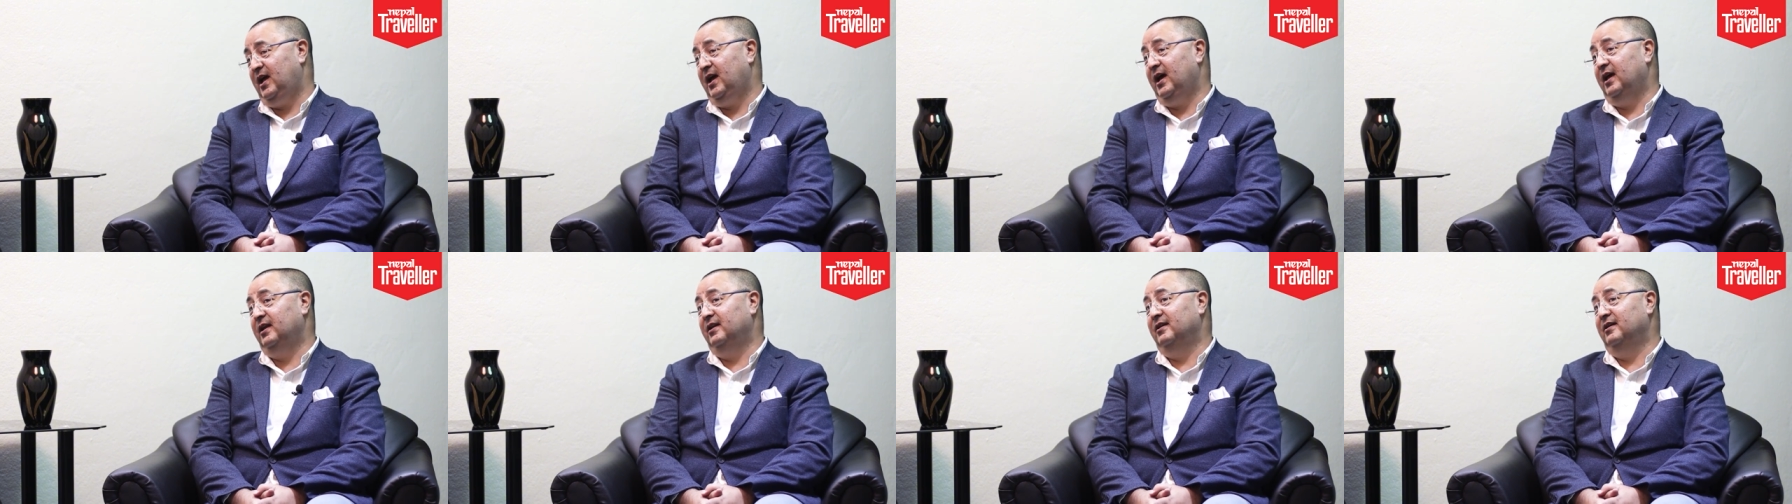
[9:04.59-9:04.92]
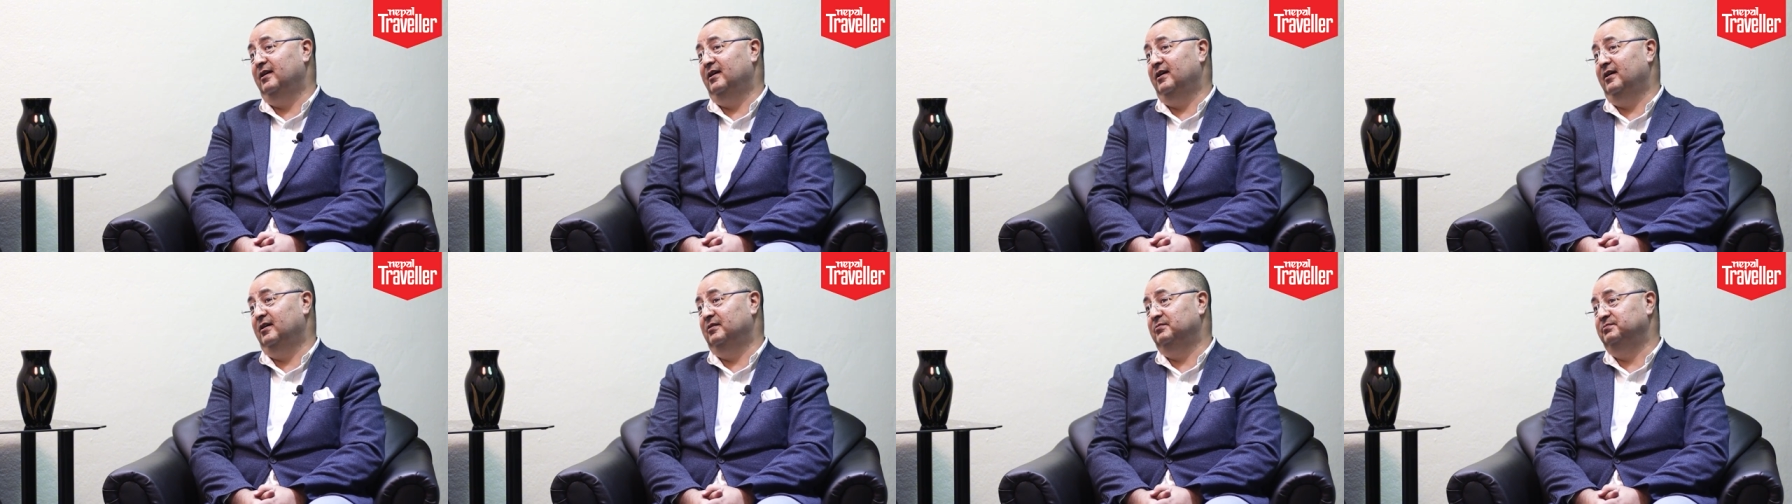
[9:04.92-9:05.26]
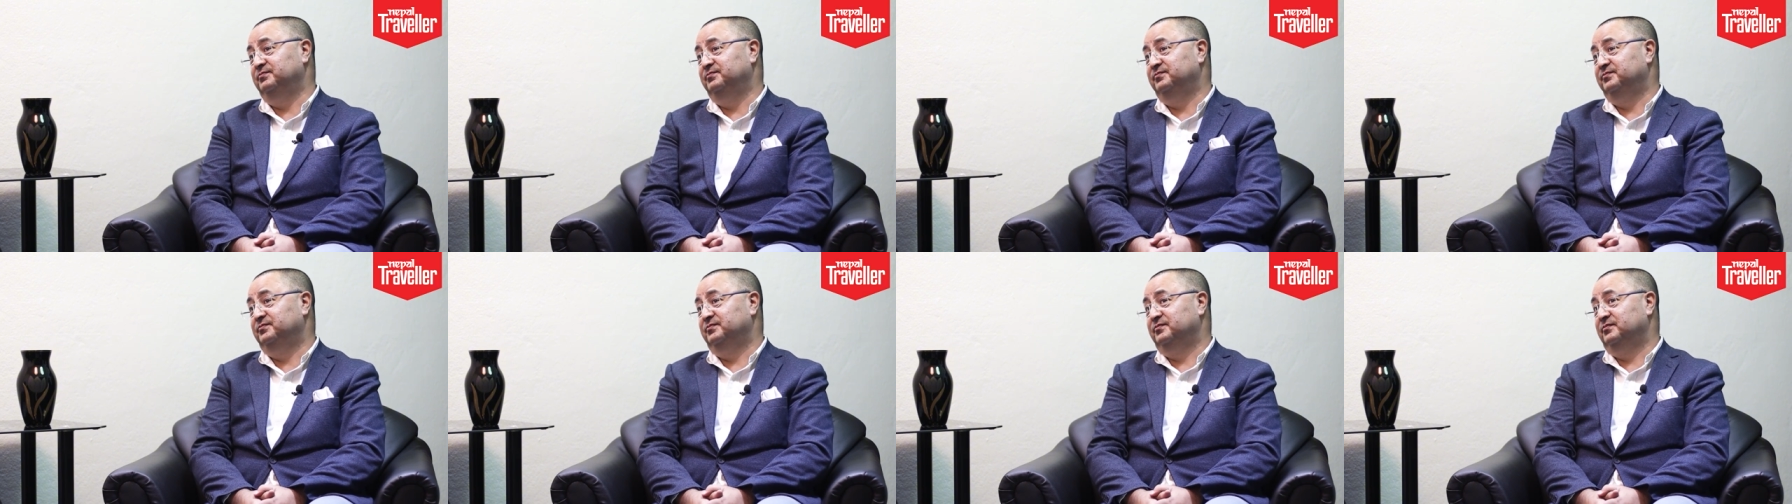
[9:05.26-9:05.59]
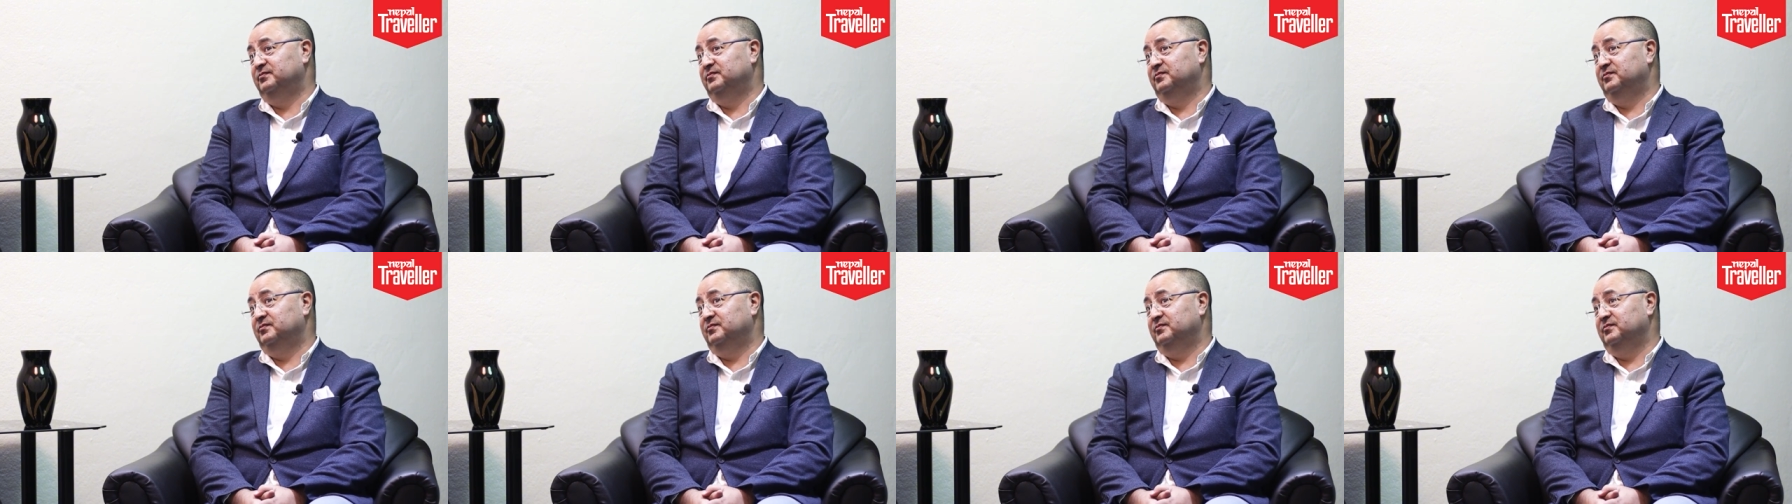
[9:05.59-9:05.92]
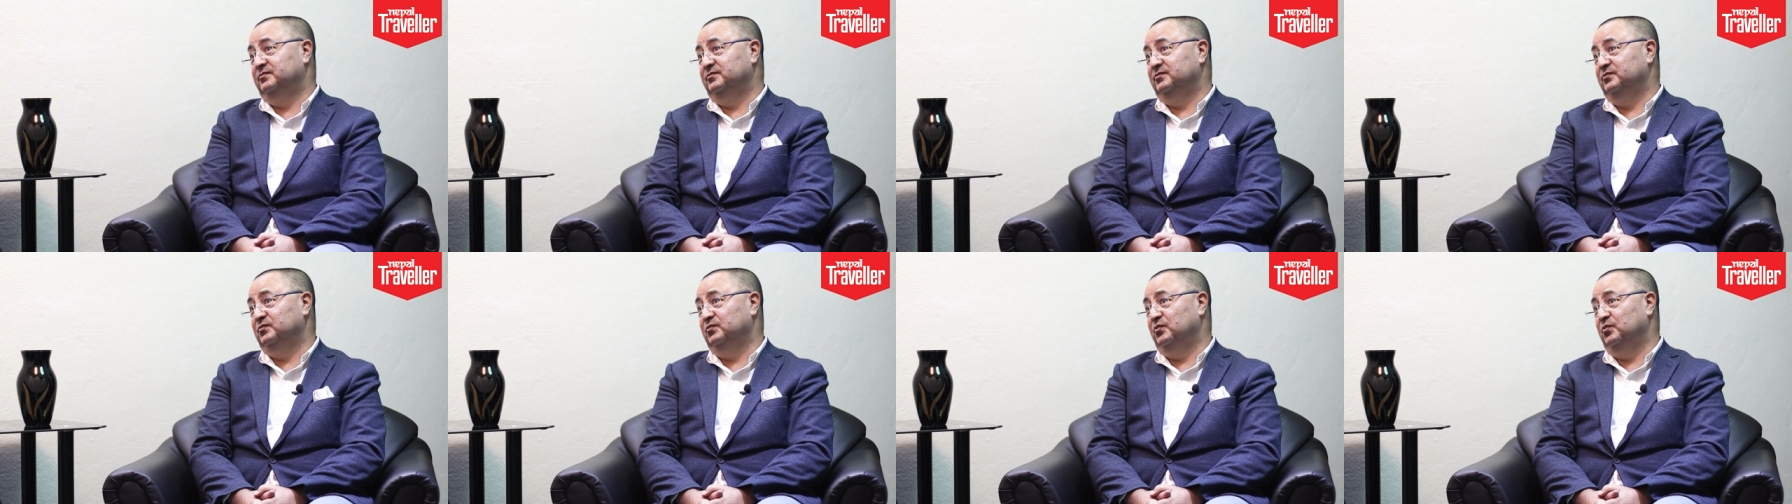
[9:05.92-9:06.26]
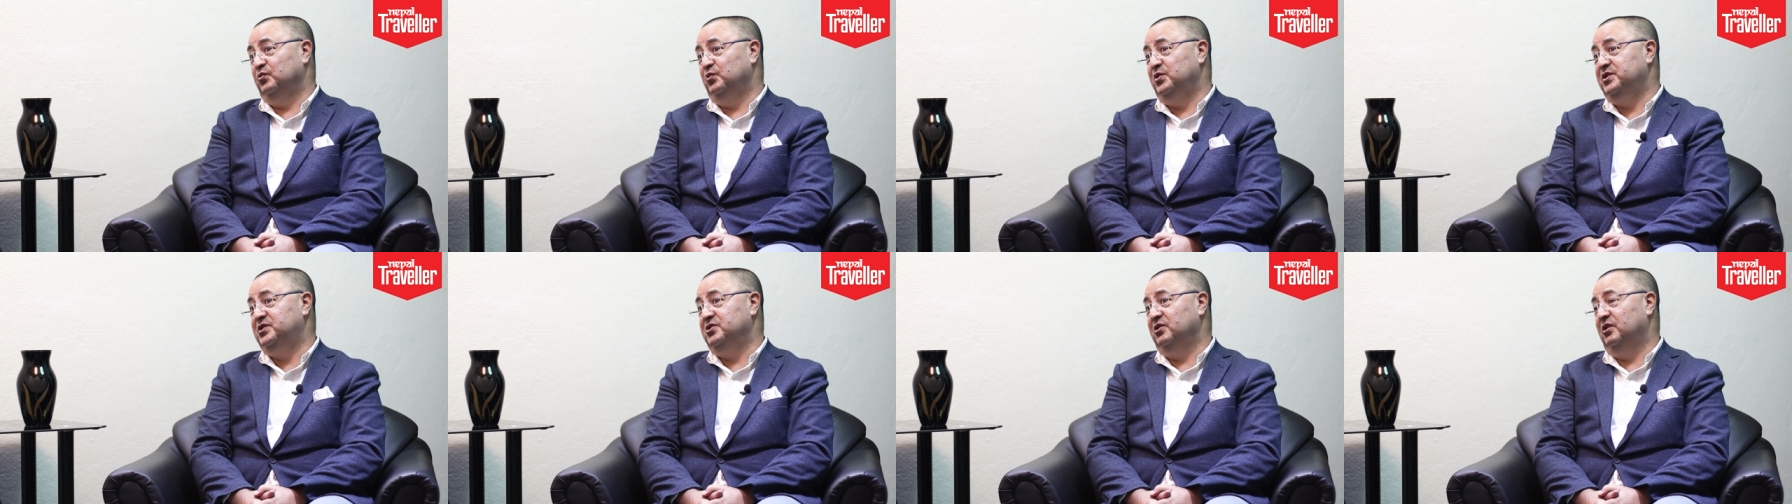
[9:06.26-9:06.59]
And uh,
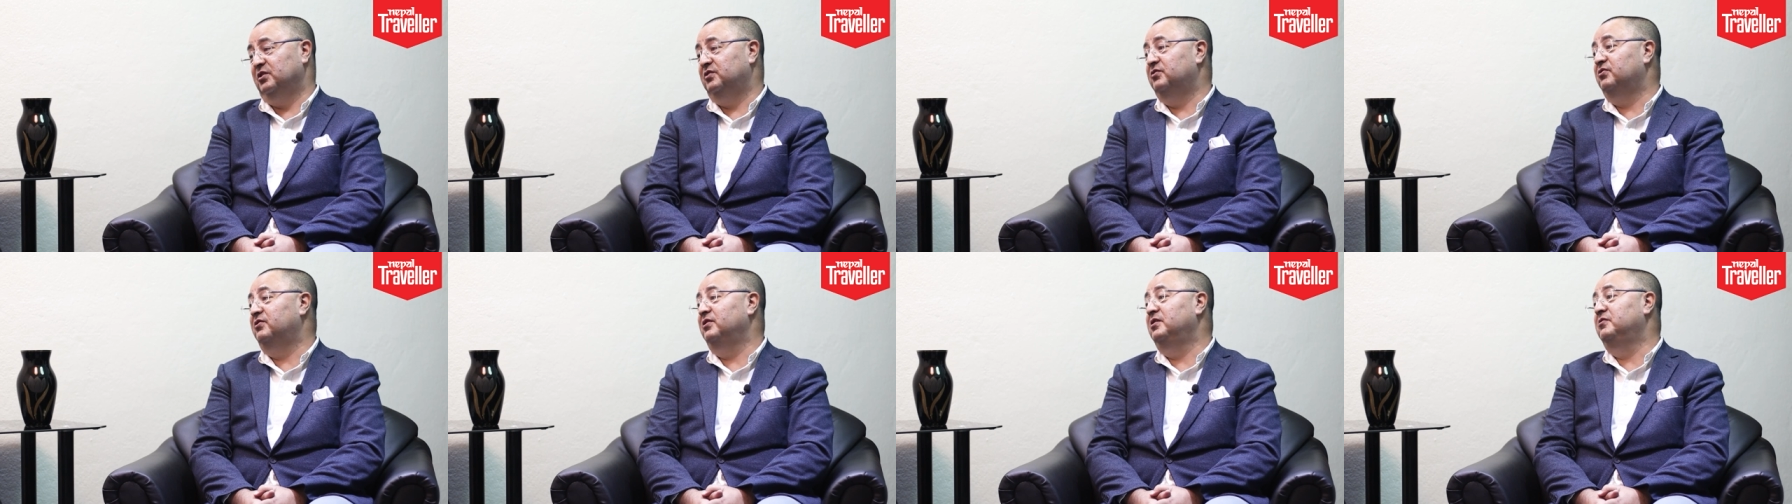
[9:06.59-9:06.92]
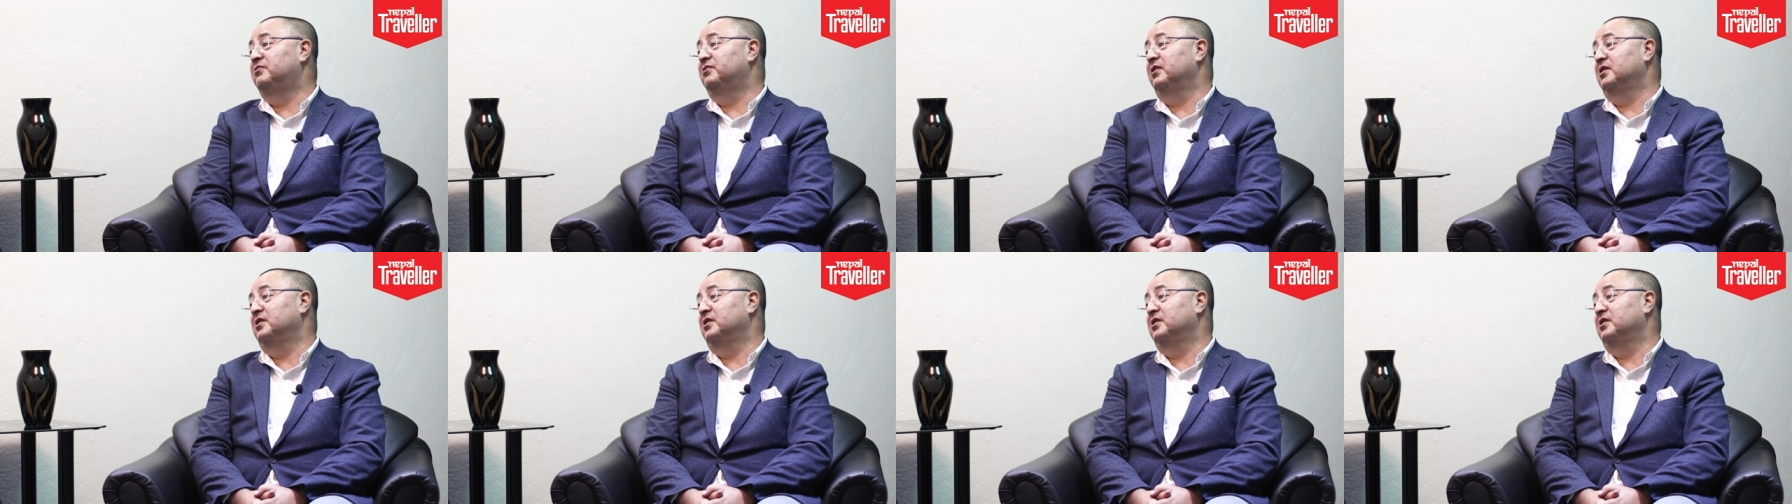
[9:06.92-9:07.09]
we saw three